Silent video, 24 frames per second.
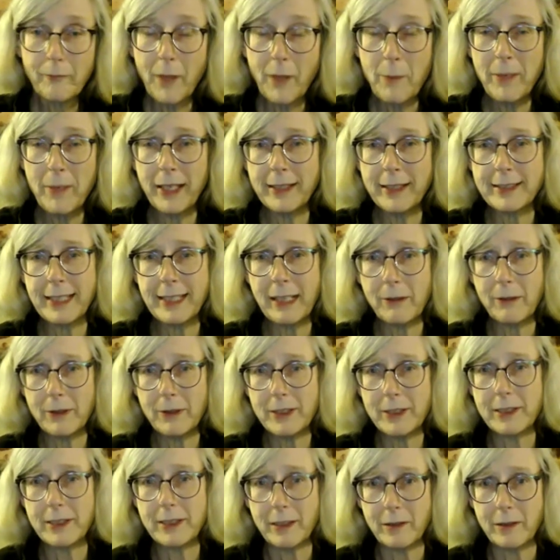because that
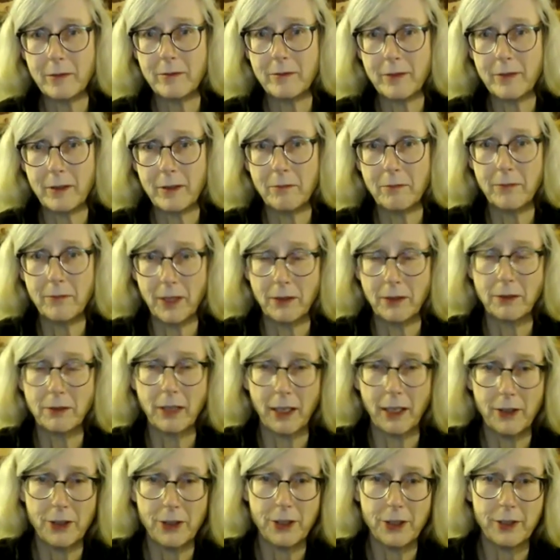was the the, the
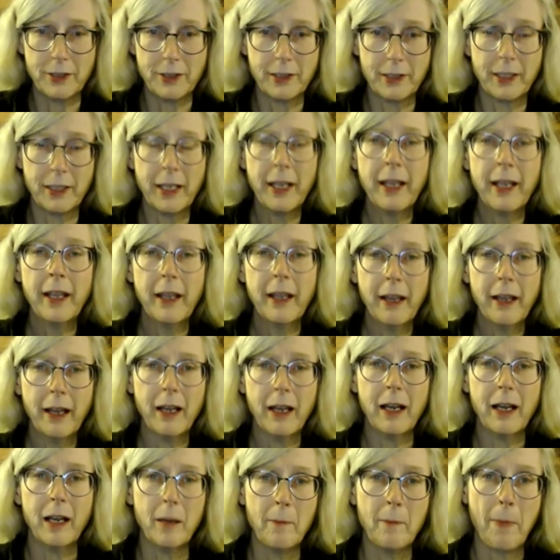largest
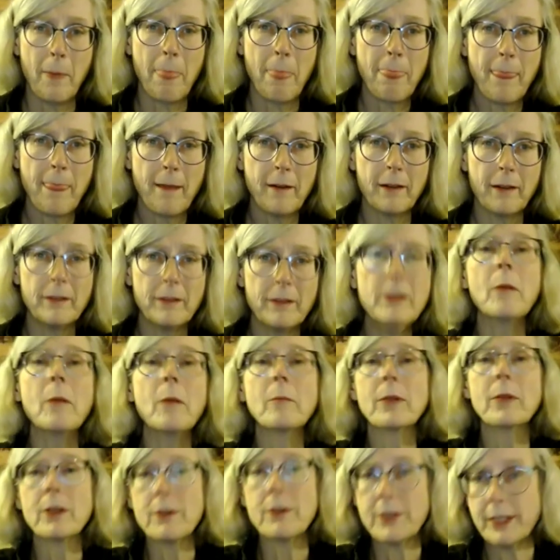um, uh,
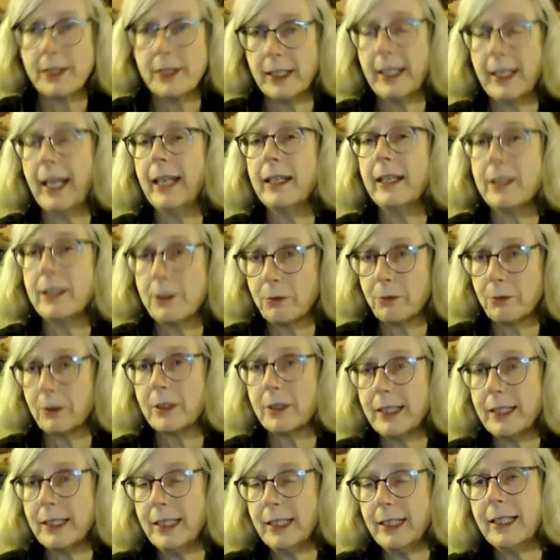number of cicadas were
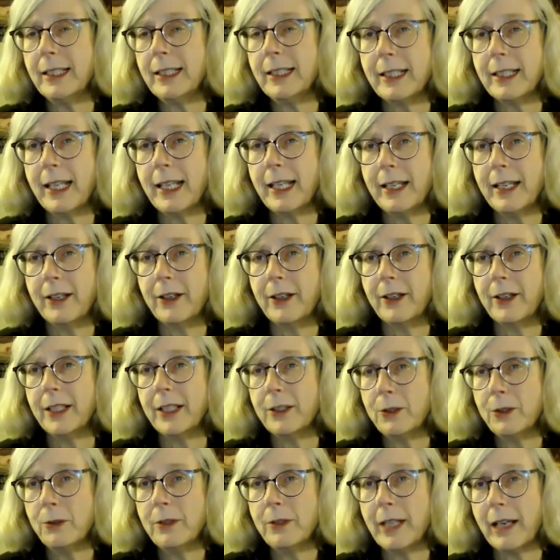seen in that area
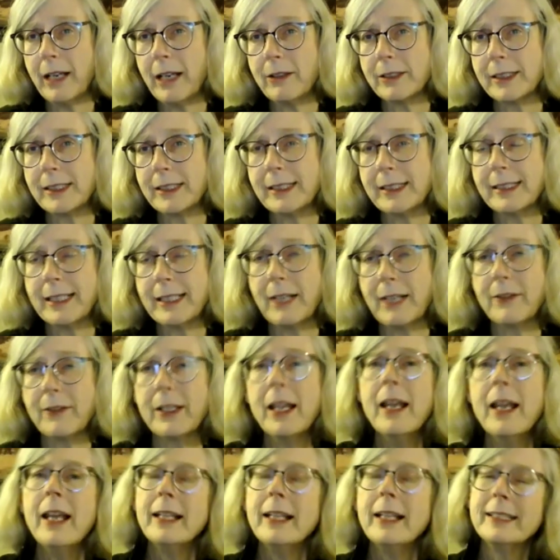in 2007.
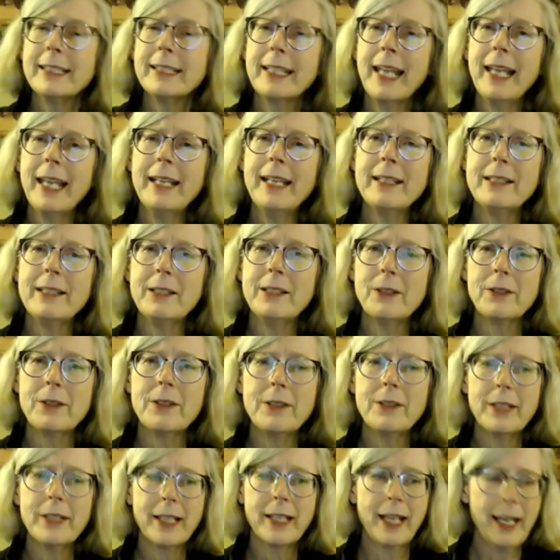Cicadas, you know,
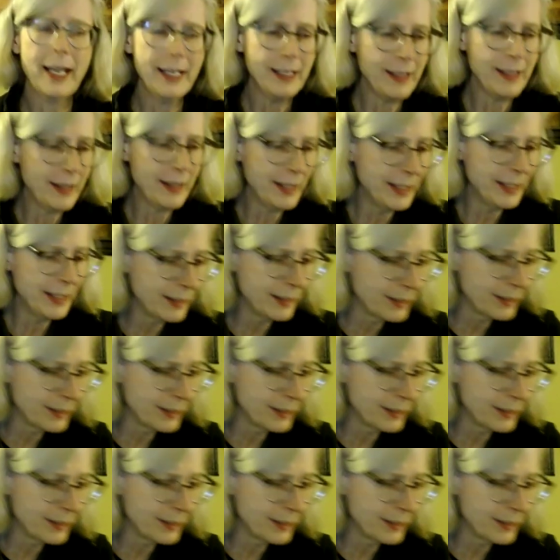they're the kind of thing